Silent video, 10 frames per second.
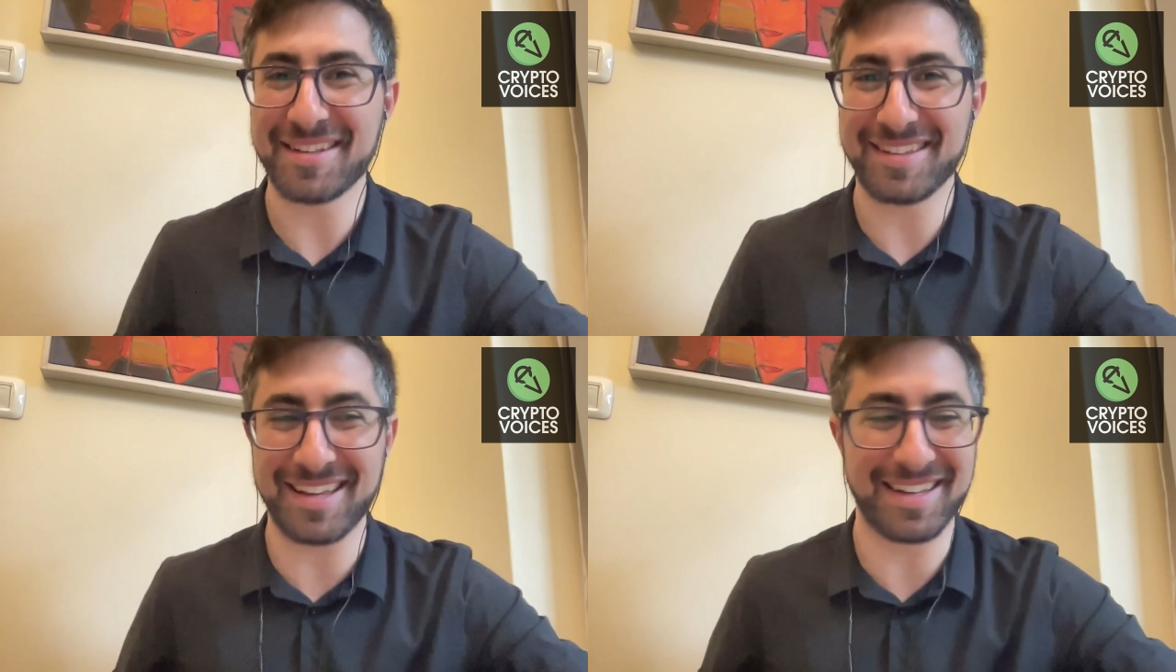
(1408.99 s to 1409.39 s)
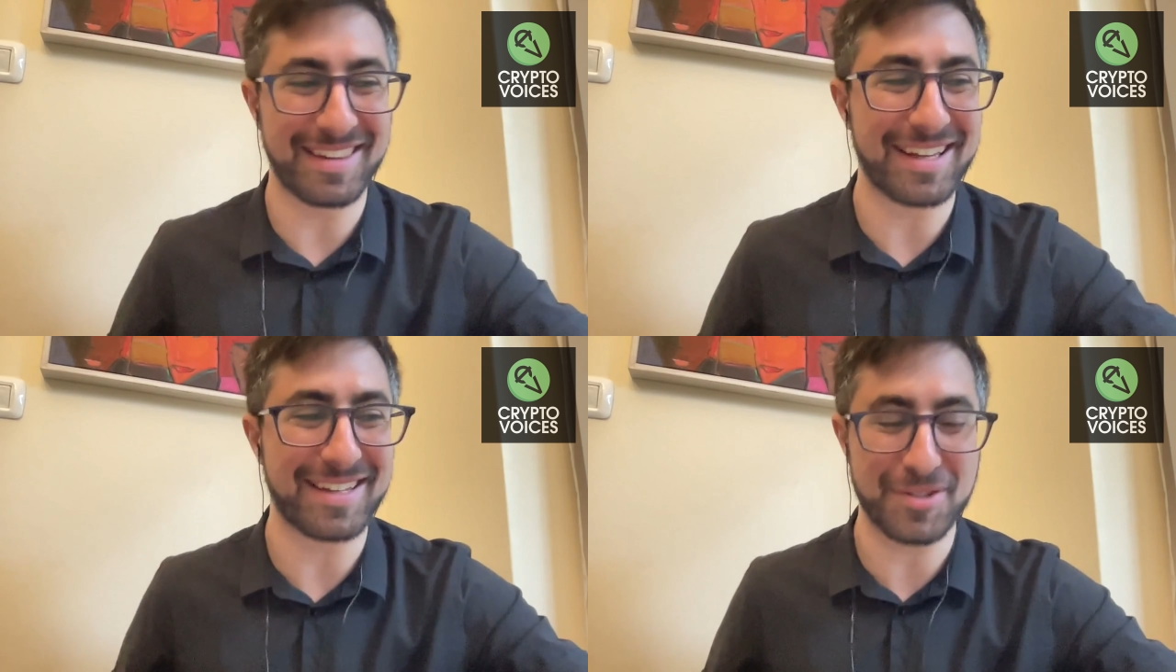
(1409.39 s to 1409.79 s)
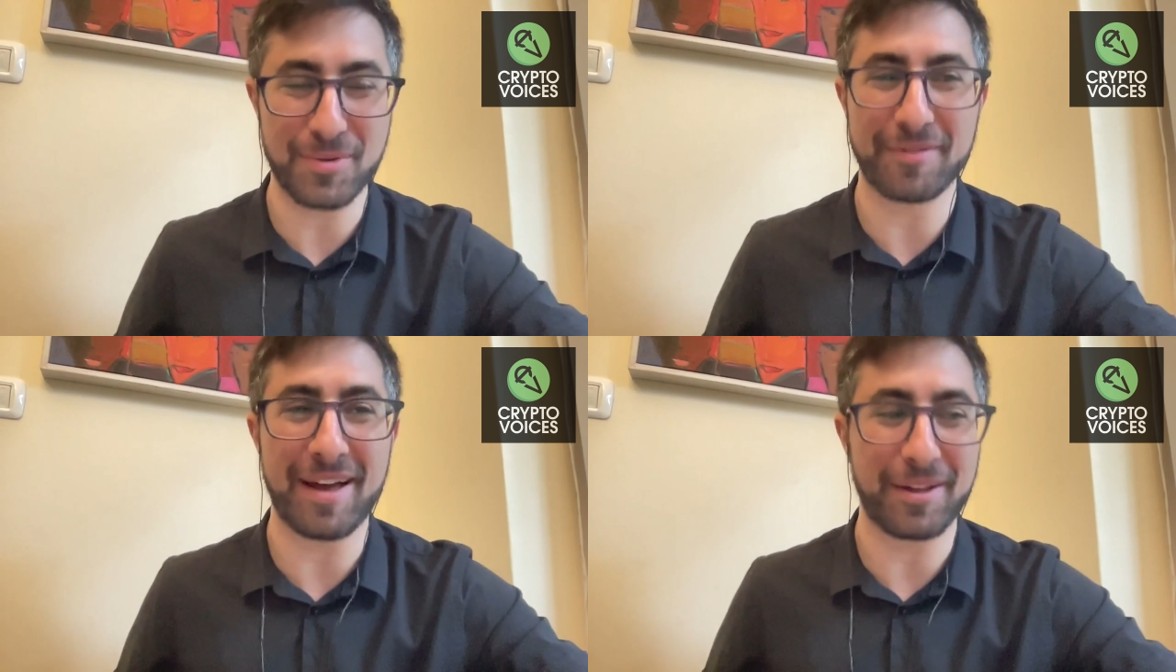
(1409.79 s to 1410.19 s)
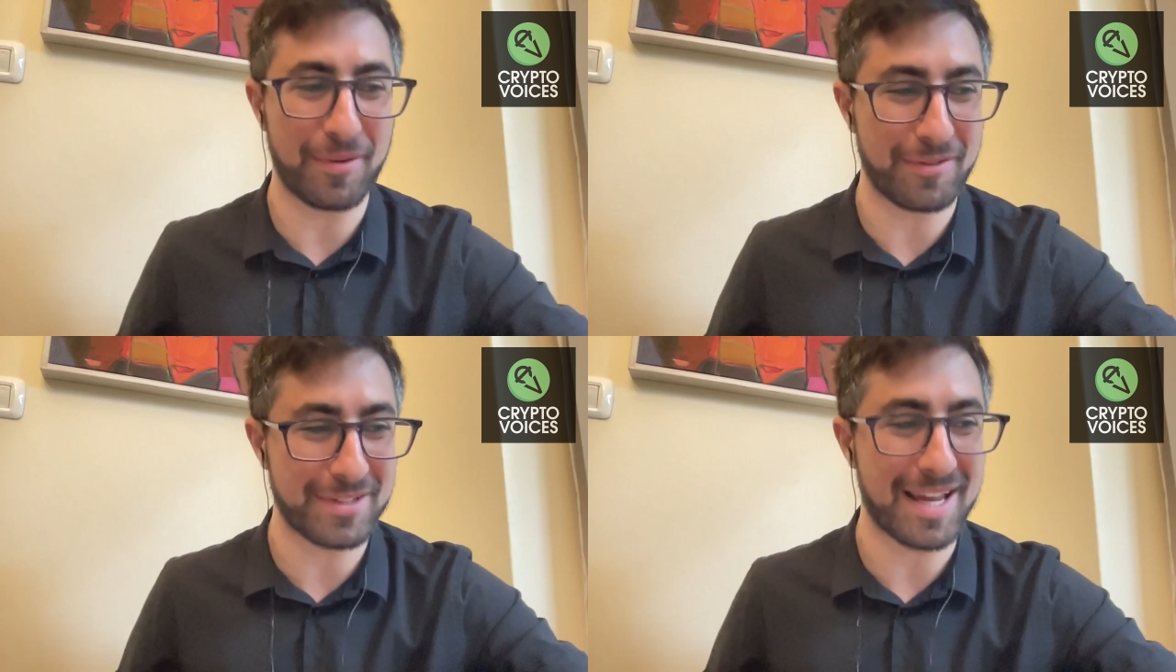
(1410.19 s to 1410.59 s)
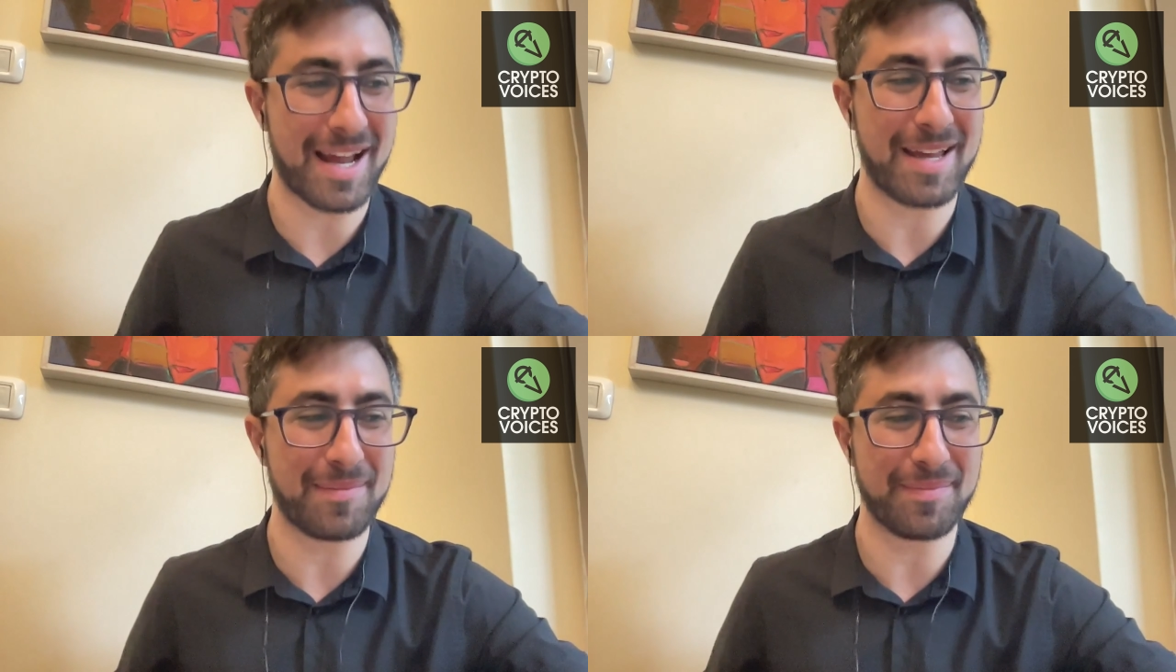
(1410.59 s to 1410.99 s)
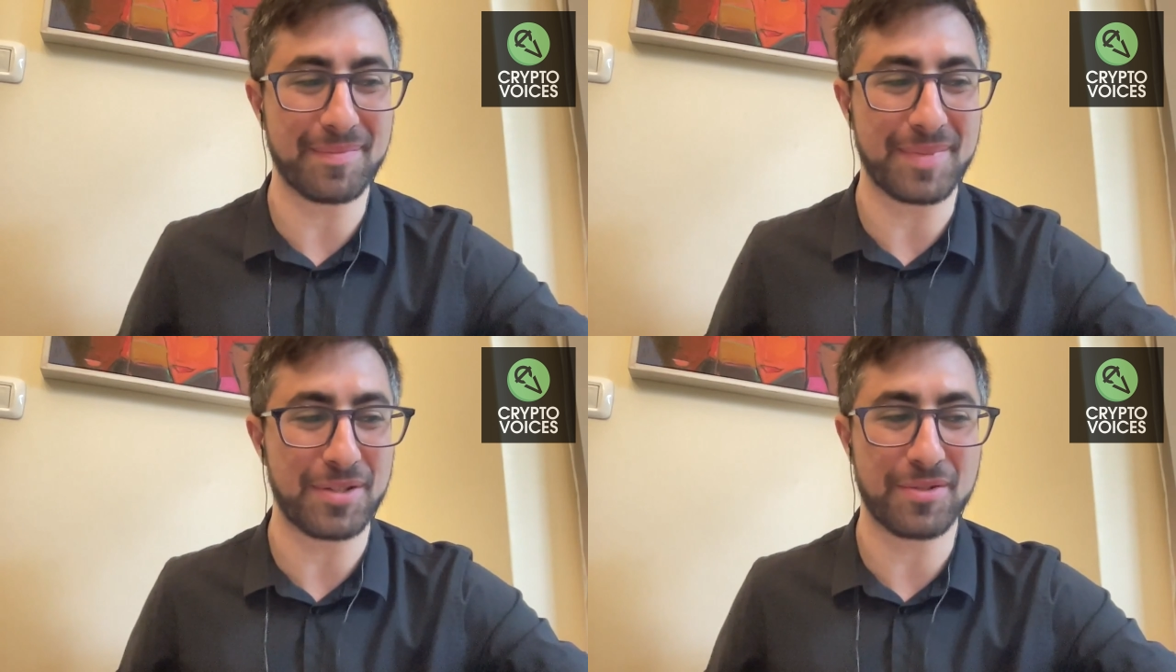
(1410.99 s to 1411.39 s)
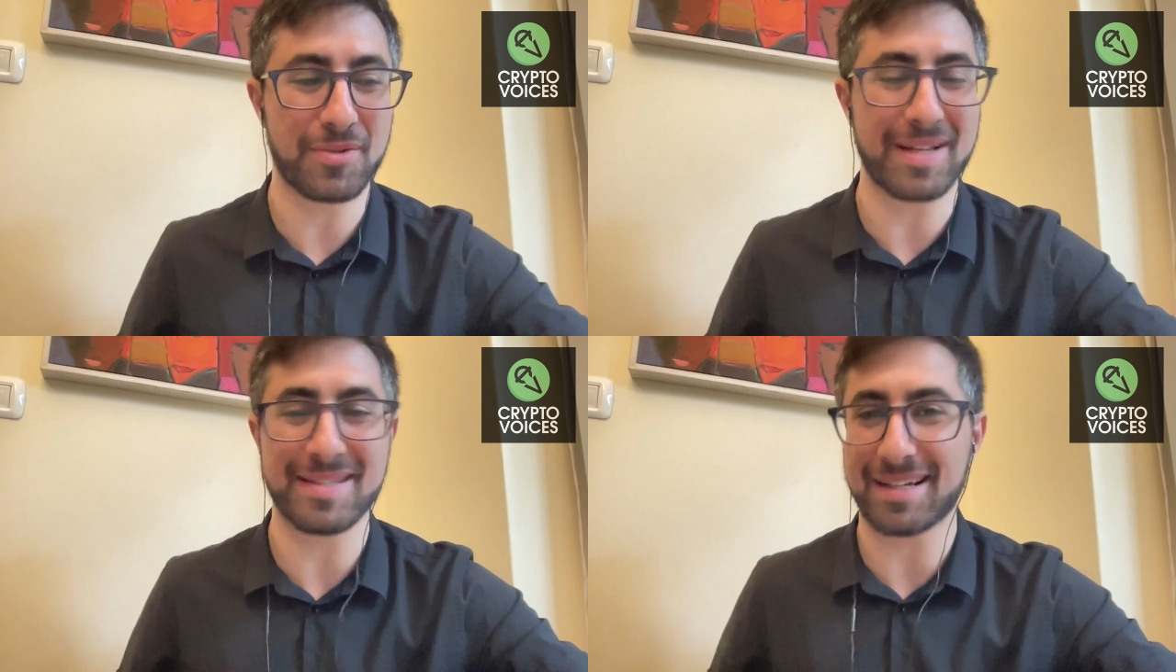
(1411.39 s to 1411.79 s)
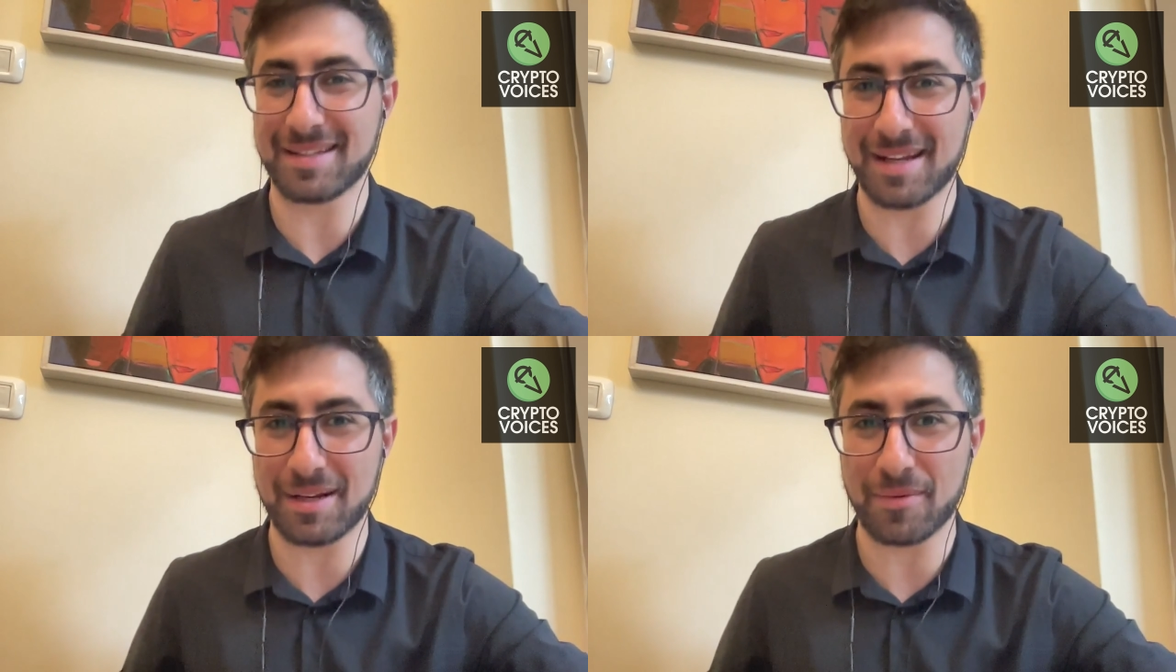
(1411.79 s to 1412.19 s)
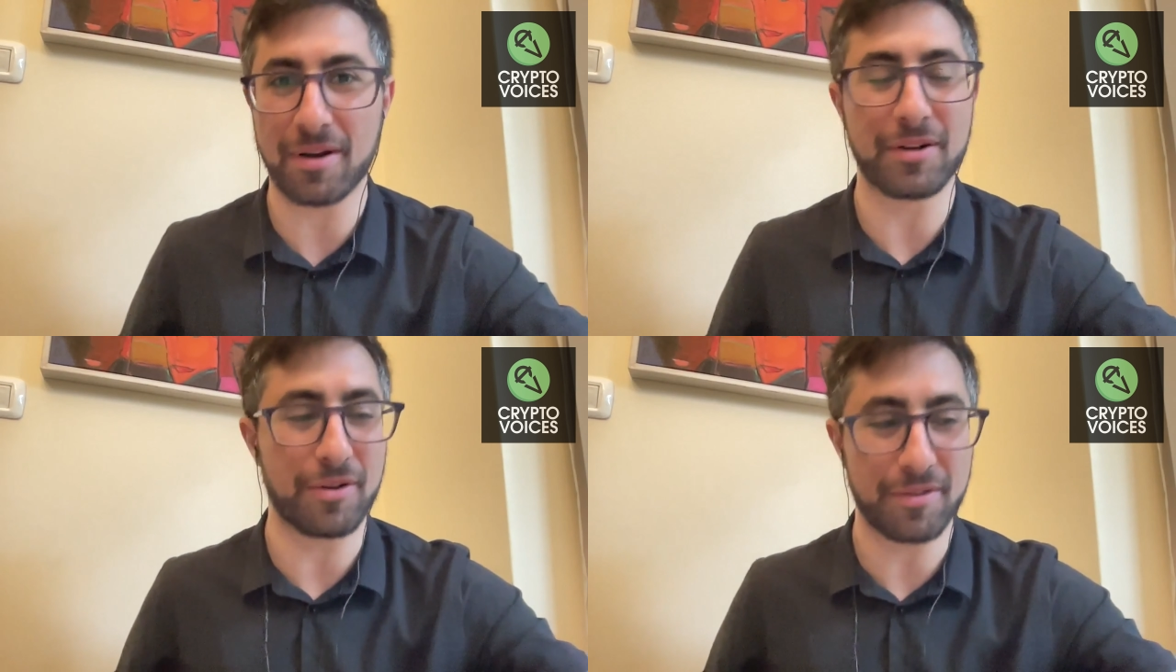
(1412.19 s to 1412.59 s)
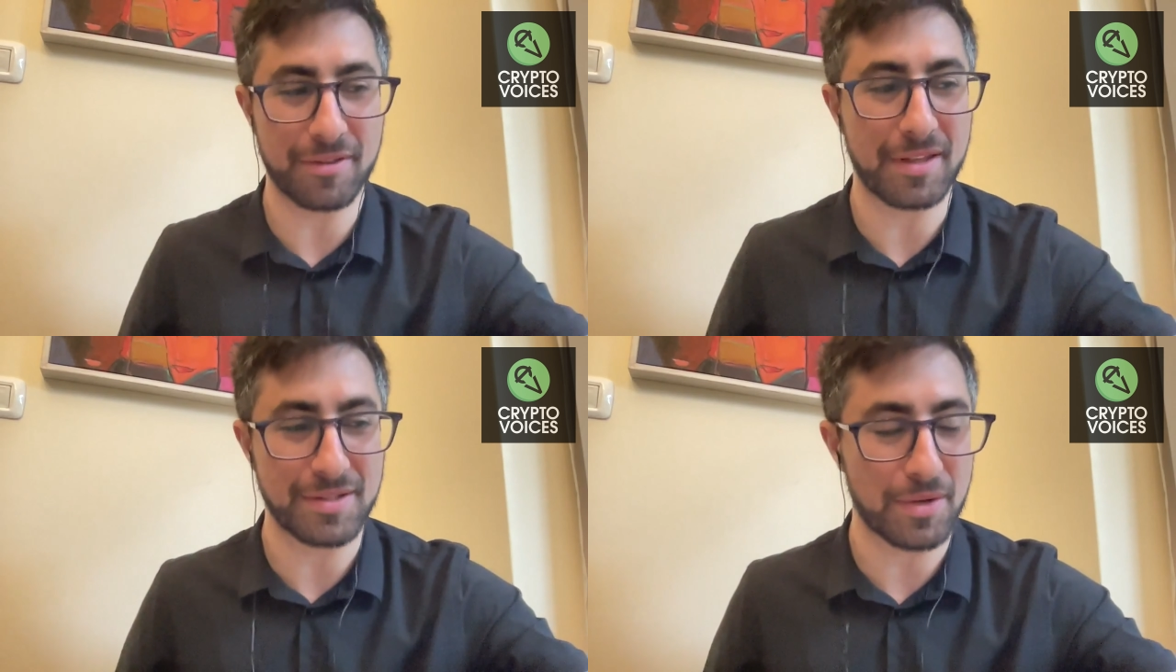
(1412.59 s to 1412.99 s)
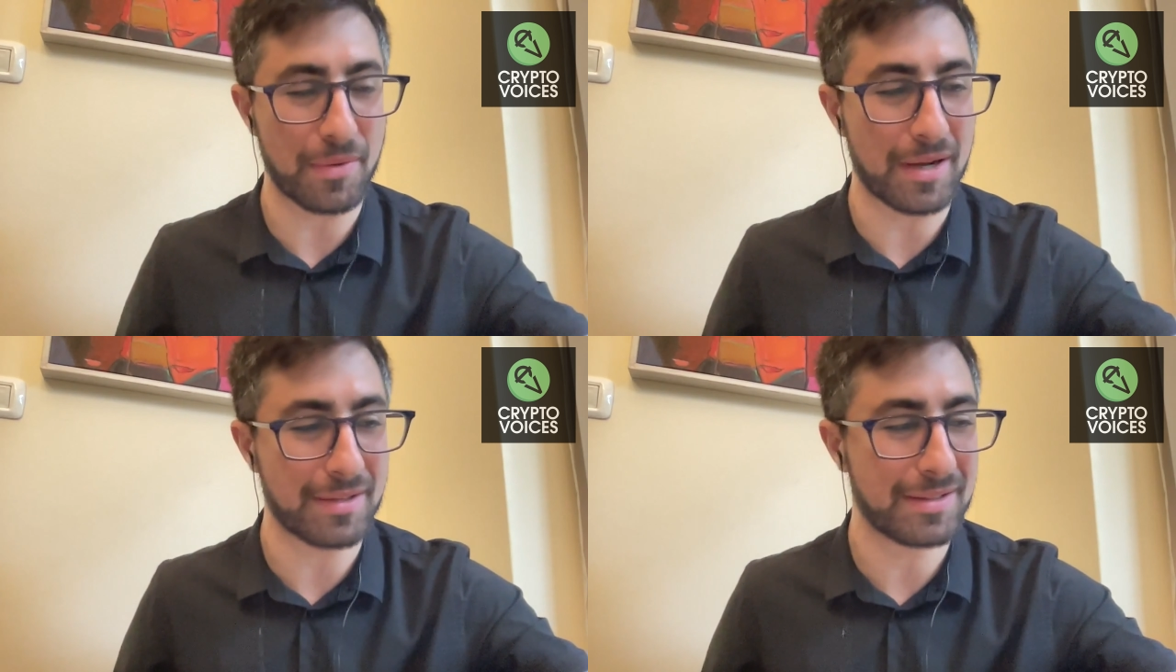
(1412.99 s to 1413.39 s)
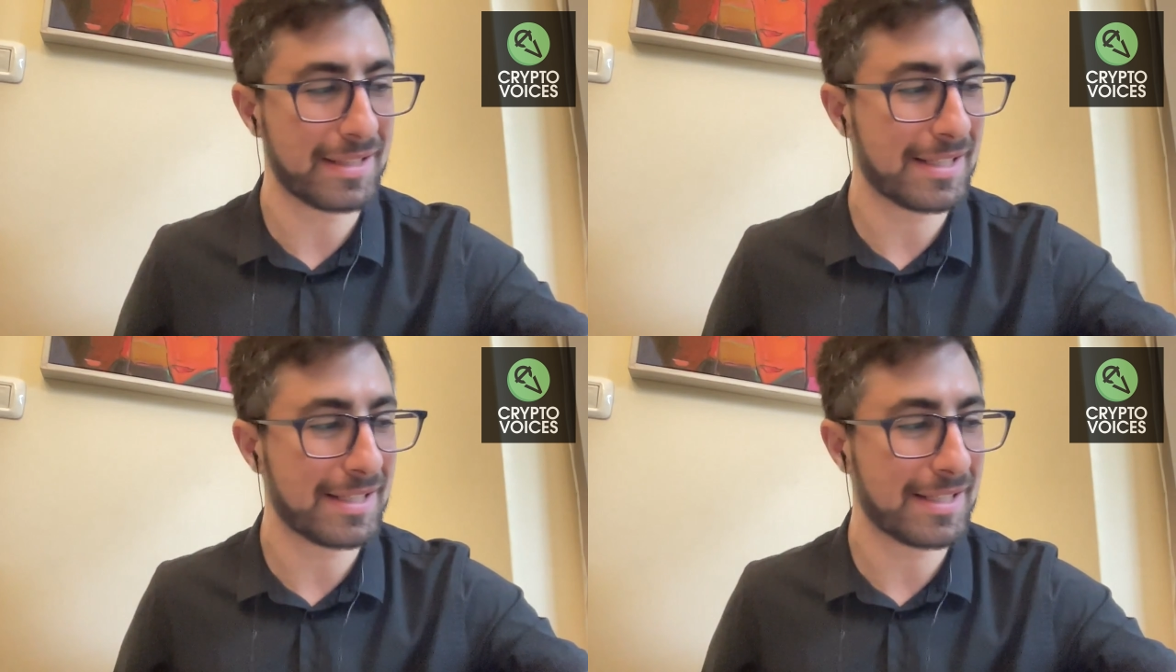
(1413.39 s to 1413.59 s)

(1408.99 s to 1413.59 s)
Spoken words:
that can store value over time, be transacted anywhere on Earth, and so on.